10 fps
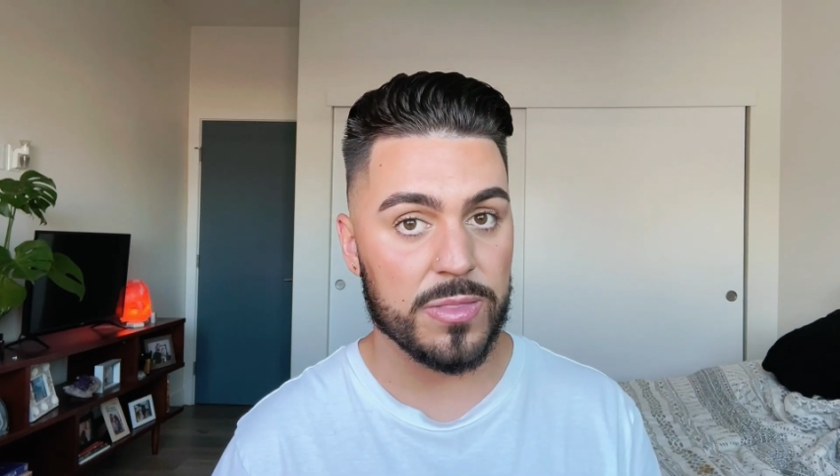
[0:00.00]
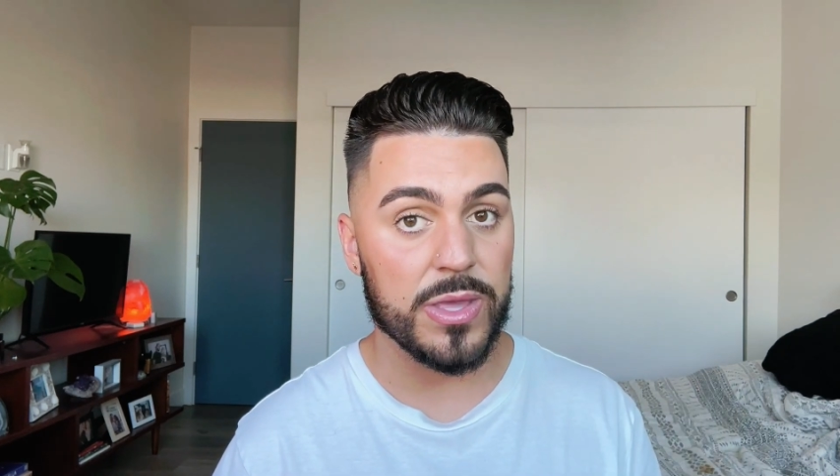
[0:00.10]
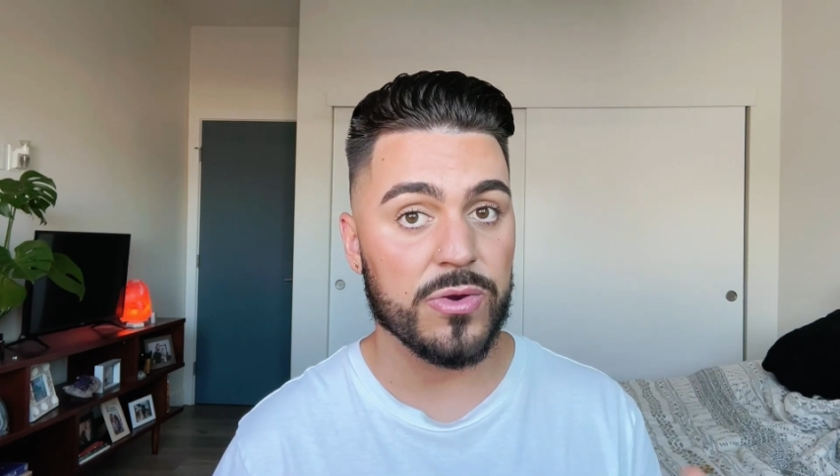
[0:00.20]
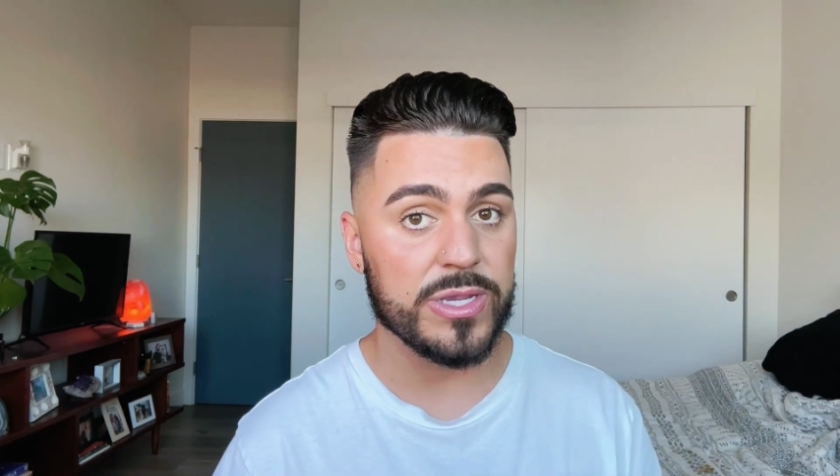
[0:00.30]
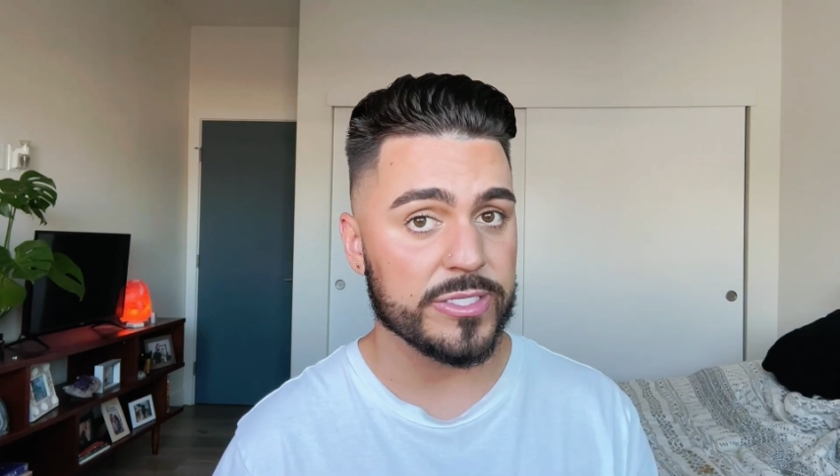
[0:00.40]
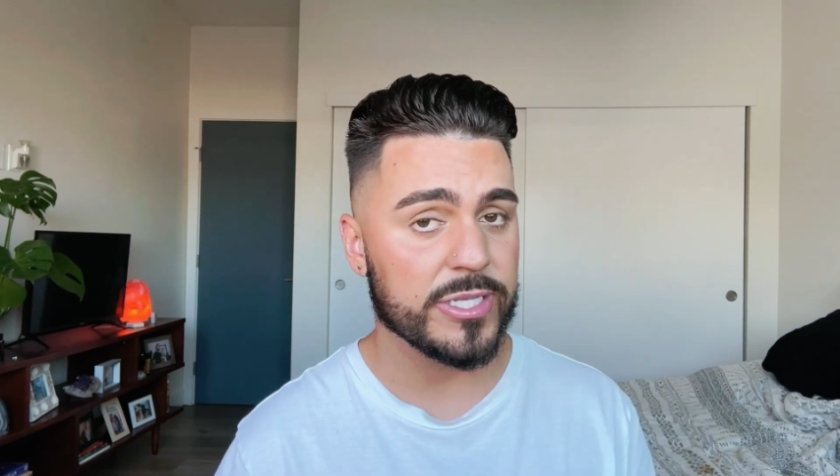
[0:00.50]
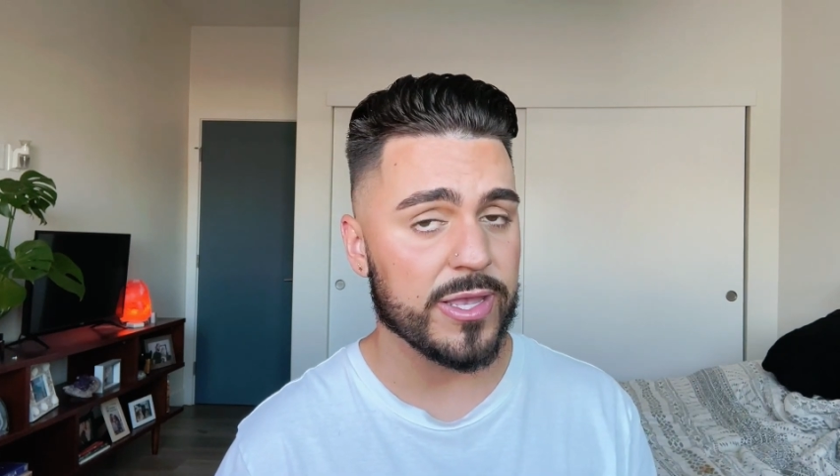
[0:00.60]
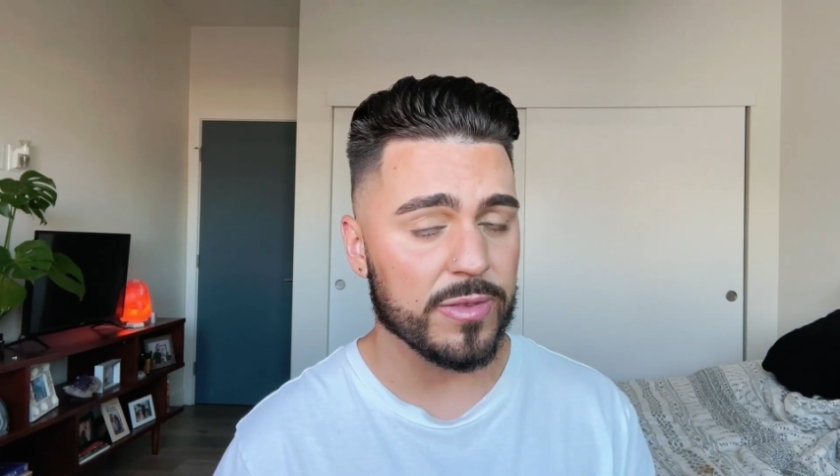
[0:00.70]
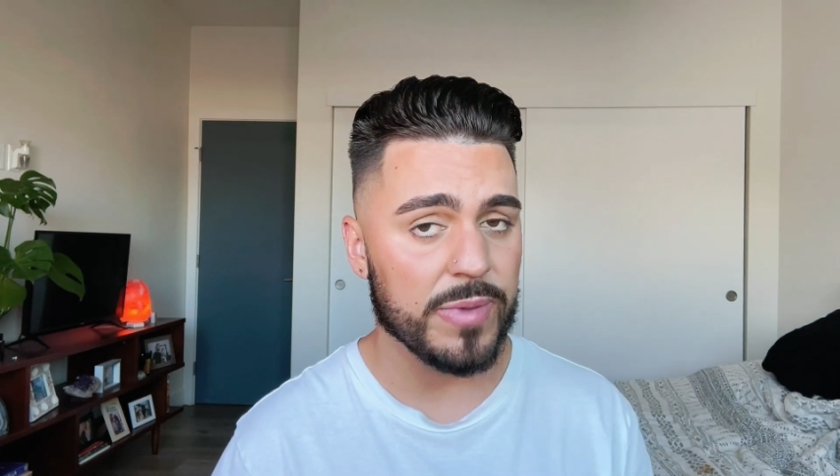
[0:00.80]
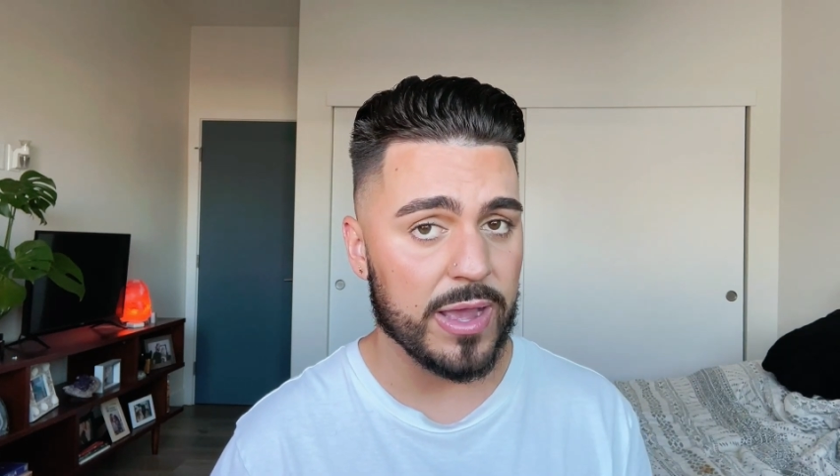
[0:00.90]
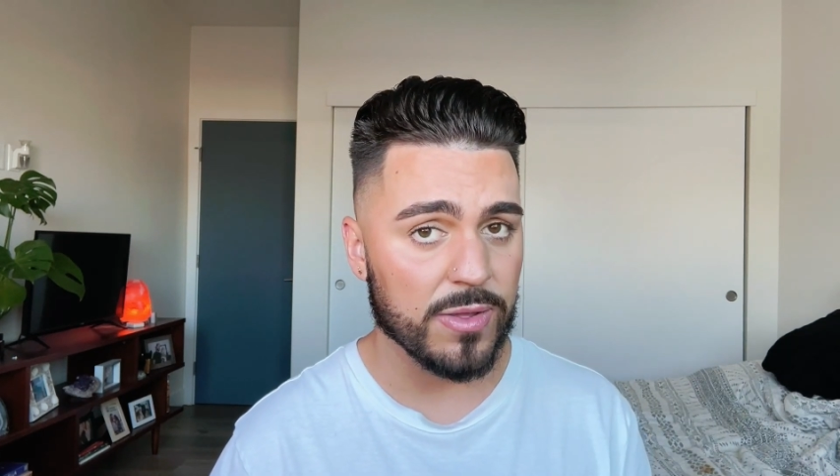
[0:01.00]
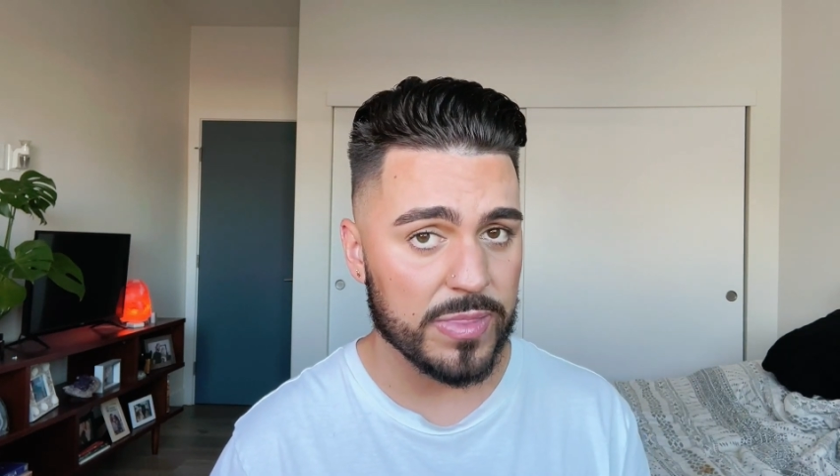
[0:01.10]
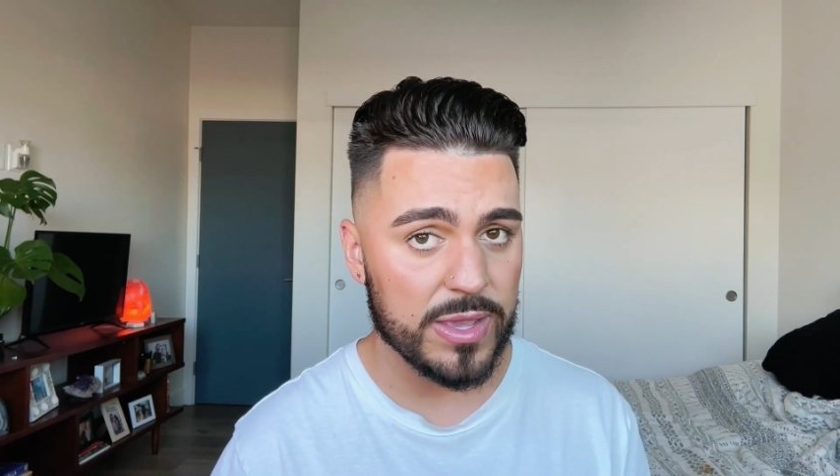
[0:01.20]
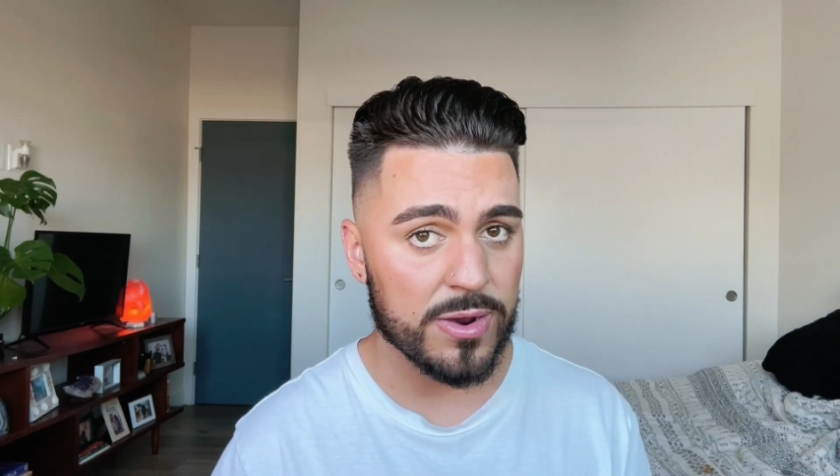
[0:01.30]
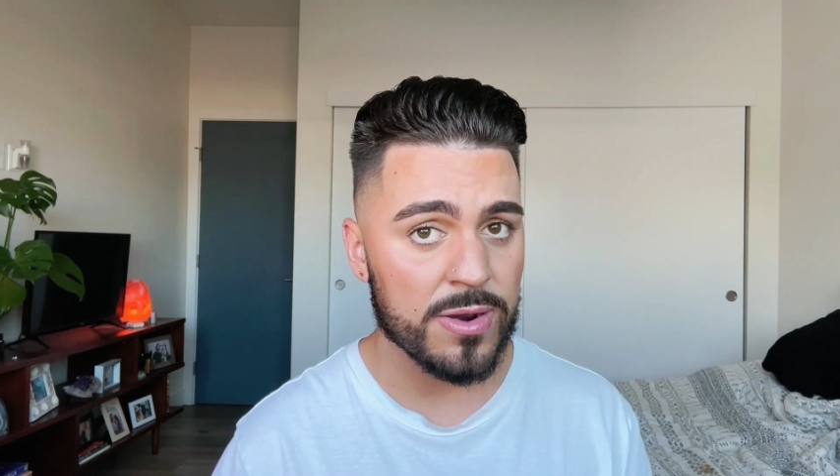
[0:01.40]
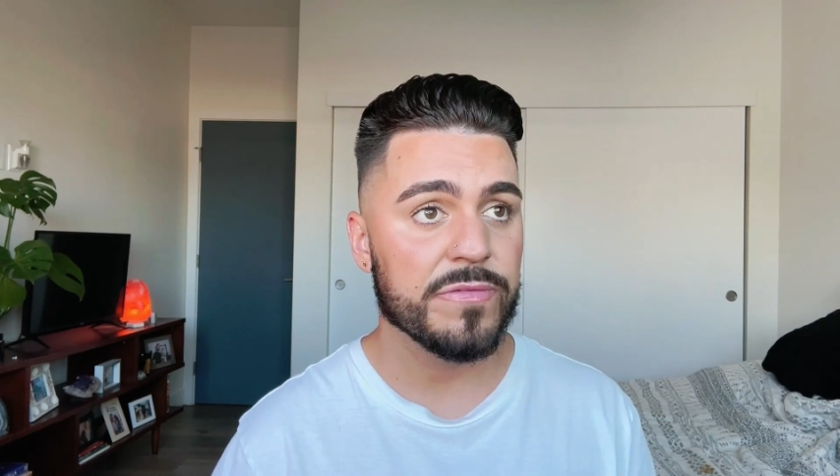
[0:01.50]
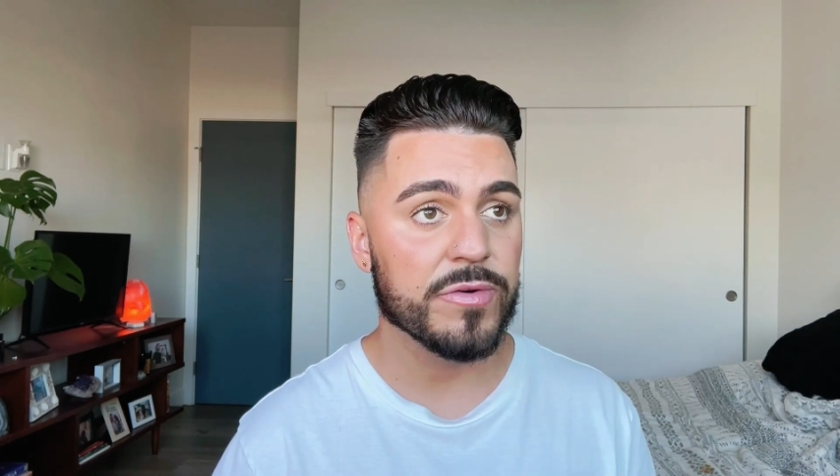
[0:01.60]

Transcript: There is help out there.